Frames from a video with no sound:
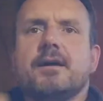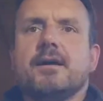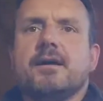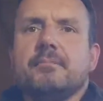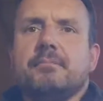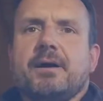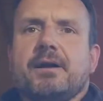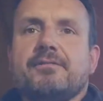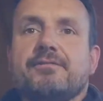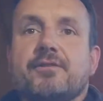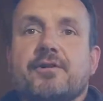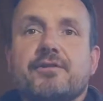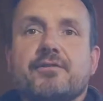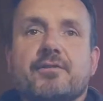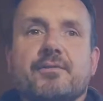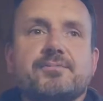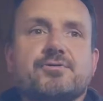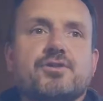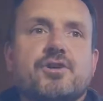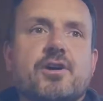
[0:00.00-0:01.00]
By further
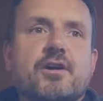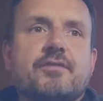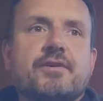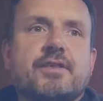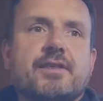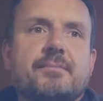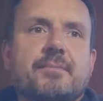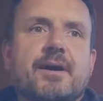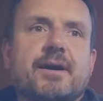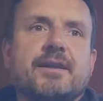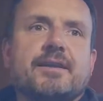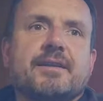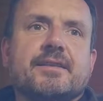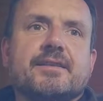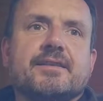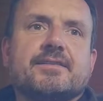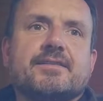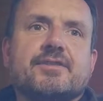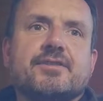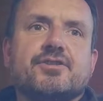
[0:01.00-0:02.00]
observing the mind in
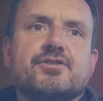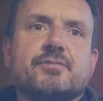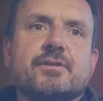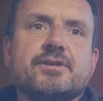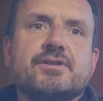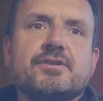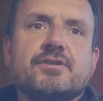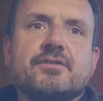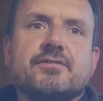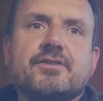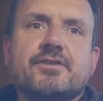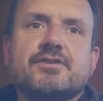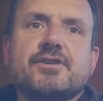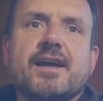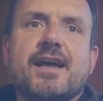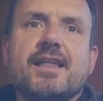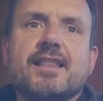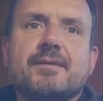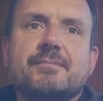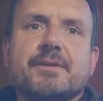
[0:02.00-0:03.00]
the situation of each
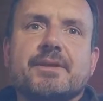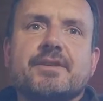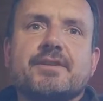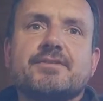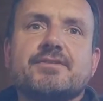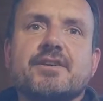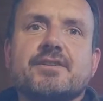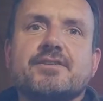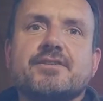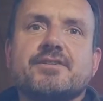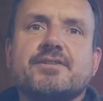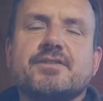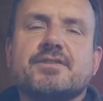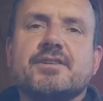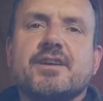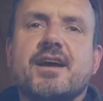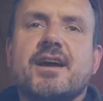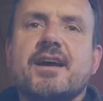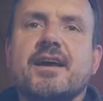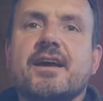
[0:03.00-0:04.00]
element, such as the
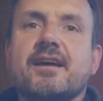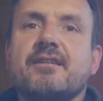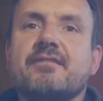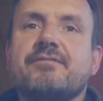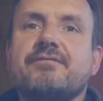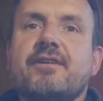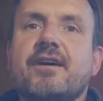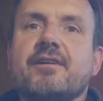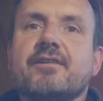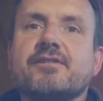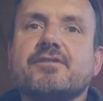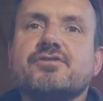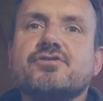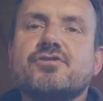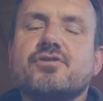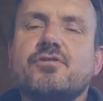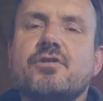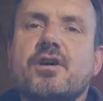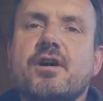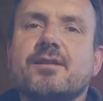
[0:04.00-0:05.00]
sky, air, fire, and
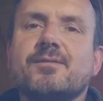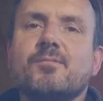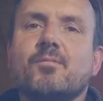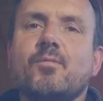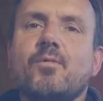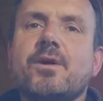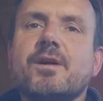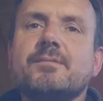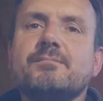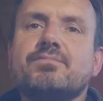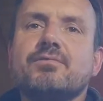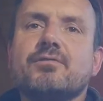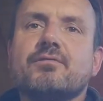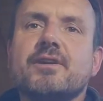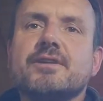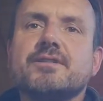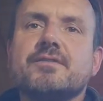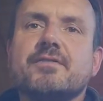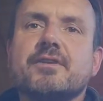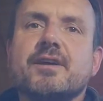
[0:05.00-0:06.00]
so on, one
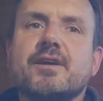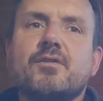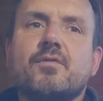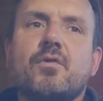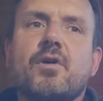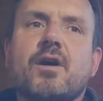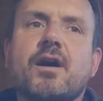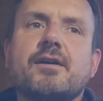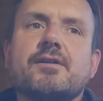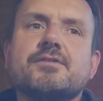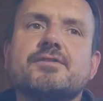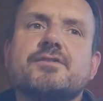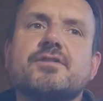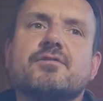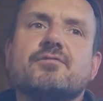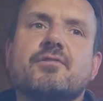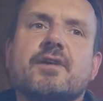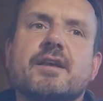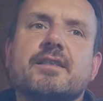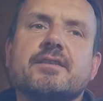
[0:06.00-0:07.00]
progressively acquires the
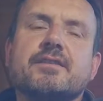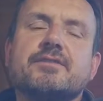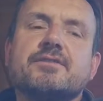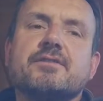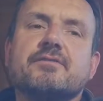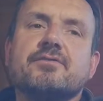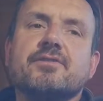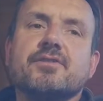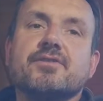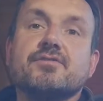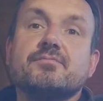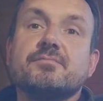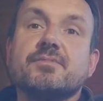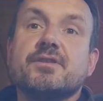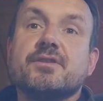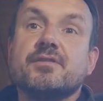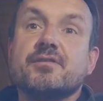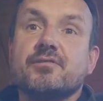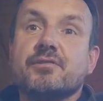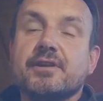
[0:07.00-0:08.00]
greatness of each
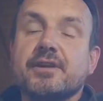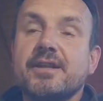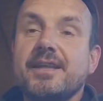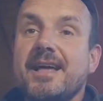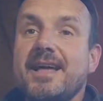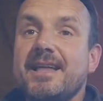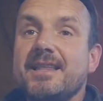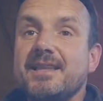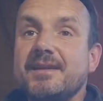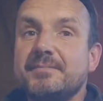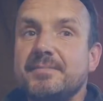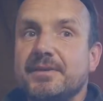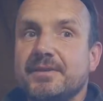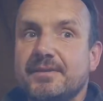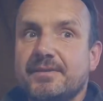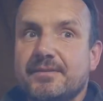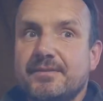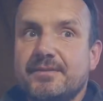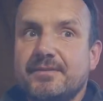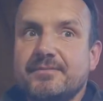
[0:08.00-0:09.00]
material element.